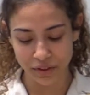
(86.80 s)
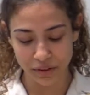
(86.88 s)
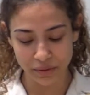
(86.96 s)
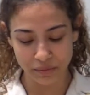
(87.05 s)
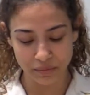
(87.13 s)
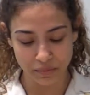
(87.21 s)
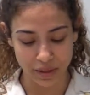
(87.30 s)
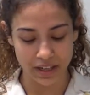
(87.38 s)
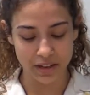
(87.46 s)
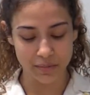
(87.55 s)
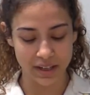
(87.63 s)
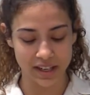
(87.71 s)
for
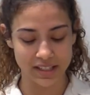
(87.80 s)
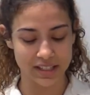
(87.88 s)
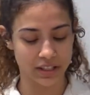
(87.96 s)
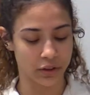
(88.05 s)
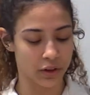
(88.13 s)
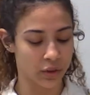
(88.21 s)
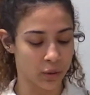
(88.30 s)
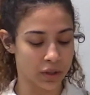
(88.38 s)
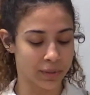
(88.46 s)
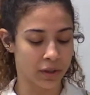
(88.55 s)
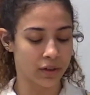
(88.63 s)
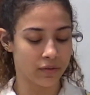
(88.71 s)
many, because it's literally the
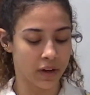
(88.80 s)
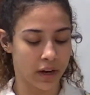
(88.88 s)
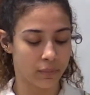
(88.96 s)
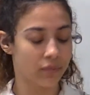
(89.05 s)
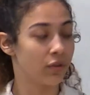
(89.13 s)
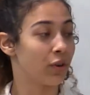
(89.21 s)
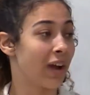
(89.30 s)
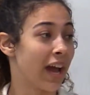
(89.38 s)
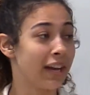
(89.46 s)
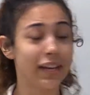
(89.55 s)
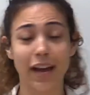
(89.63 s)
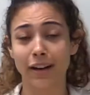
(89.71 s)
worst period of time for
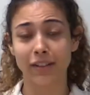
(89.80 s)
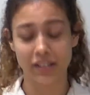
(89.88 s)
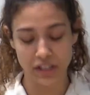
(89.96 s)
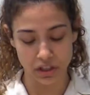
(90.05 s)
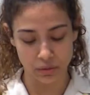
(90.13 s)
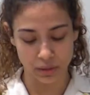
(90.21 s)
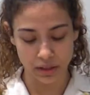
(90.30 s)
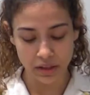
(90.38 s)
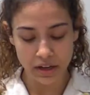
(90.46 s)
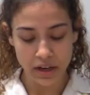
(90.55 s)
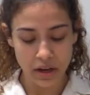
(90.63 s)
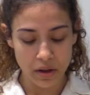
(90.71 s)
any adolescent human,
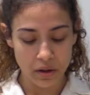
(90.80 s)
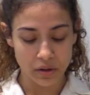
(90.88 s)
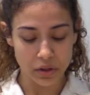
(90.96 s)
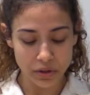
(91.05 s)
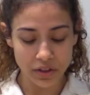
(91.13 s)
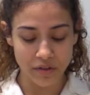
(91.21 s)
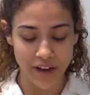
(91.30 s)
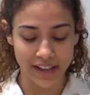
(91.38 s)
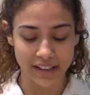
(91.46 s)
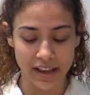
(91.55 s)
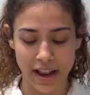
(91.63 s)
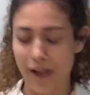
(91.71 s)
due to the
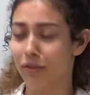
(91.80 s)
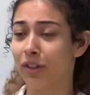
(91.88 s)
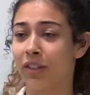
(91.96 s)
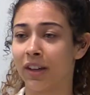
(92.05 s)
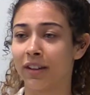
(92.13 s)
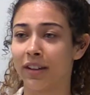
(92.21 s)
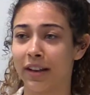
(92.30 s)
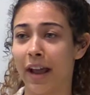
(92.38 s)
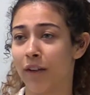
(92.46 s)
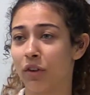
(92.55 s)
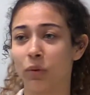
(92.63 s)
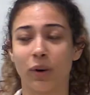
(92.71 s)
fact that everything
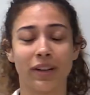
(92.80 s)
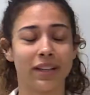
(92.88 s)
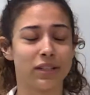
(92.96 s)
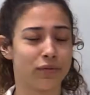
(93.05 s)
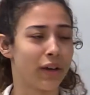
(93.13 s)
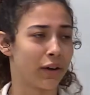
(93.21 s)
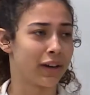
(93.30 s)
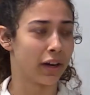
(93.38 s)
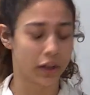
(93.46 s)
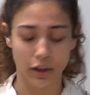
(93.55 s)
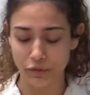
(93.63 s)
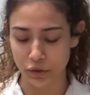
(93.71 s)
and everyone is
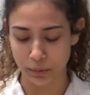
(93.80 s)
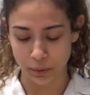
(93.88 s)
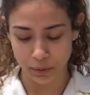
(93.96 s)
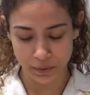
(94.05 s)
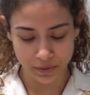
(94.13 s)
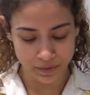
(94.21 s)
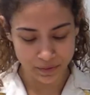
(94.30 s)
very uncomfortable.